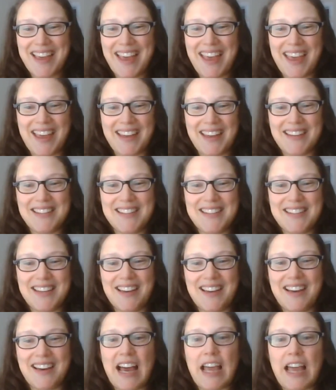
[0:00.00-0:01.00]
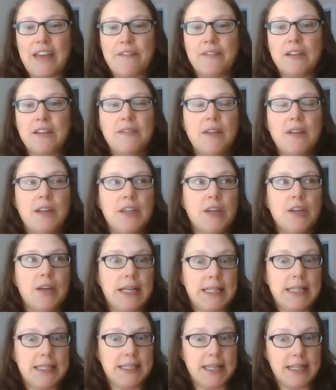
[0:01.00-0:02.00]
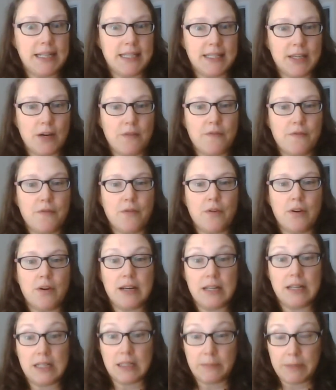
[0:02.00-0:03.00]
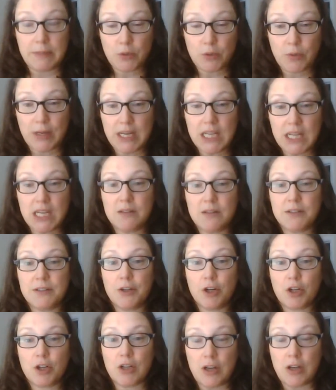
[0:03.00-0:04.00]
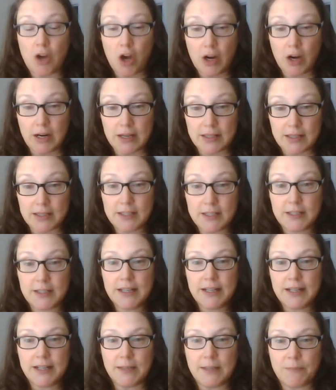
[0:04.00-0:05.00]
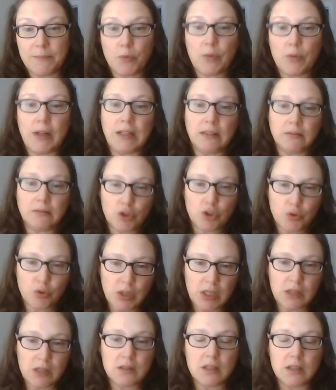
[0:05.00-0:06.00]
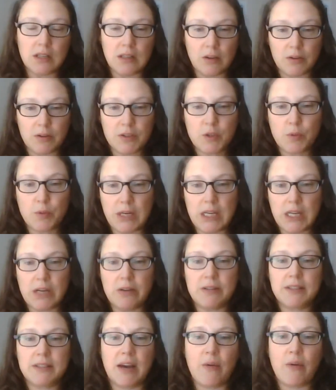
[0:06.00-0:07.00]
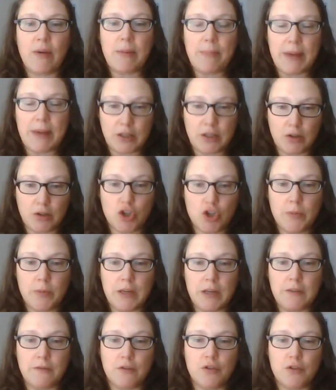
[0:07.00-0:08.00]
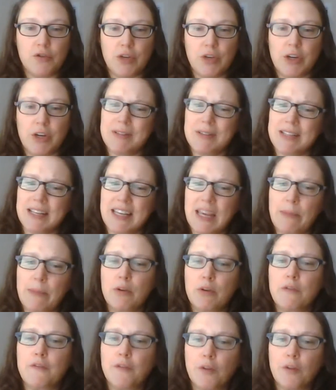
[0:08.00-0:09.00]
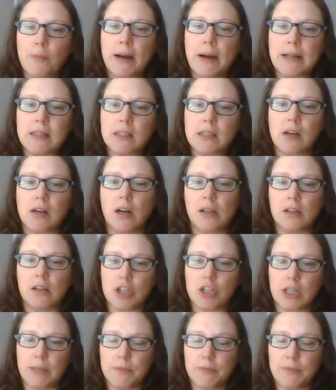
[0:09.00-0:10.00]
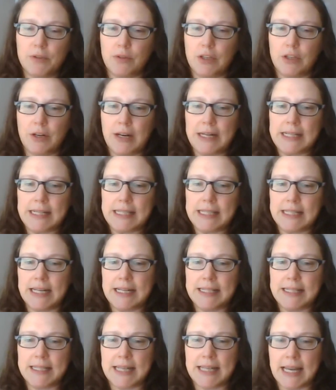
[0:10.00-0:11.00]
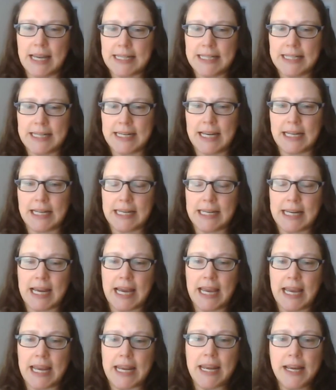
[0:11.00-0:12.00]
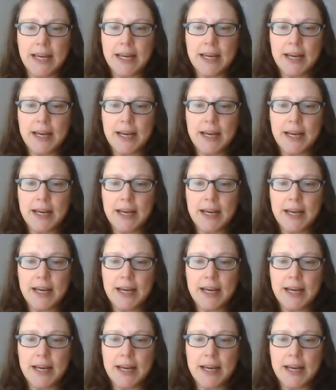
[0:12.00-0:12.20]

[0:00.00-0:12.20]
And I've lived in the United States now for, it'll be 20 years in August. Well, 2 years in those 20 years, I went back to Germany for 2 years. I came on a Fulbright scholarship to the United States in 1999.